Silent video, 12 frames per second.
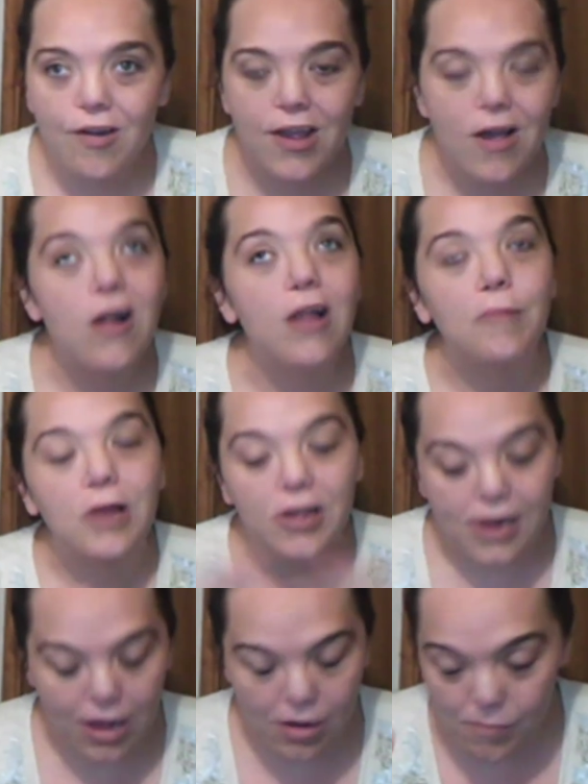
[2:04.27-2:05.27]
Sorry, y'all, I'm
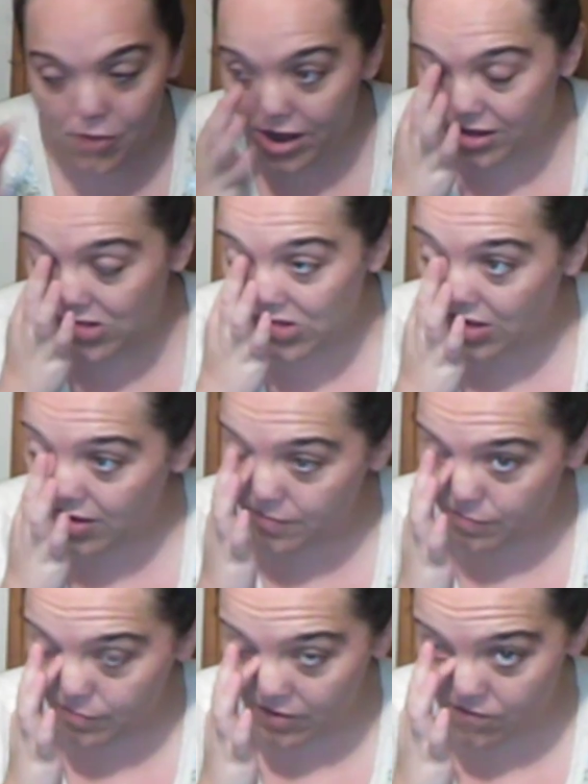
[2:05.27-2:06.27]
a little out of practice.
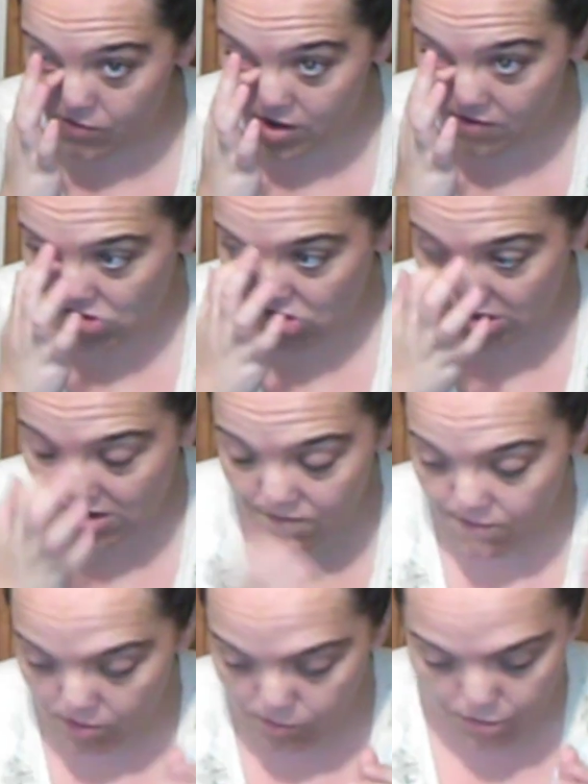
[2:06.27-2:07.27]
Been forever
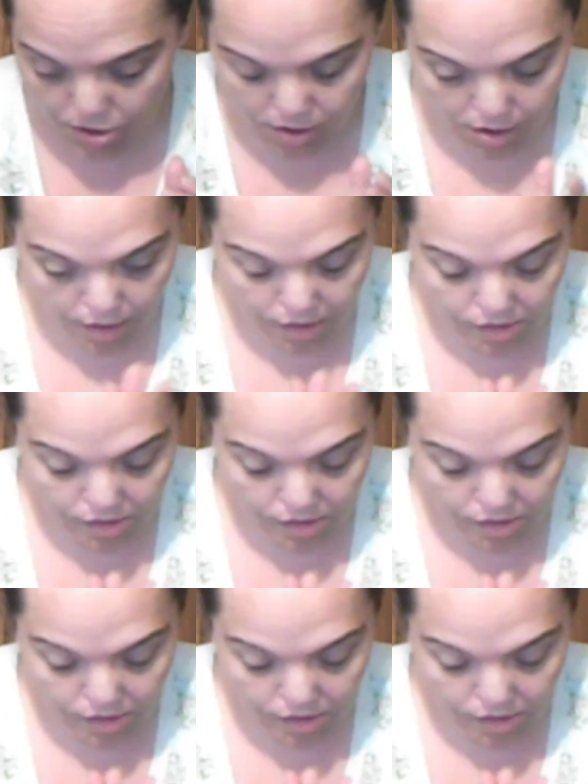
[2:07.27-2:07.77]
since I've filmed.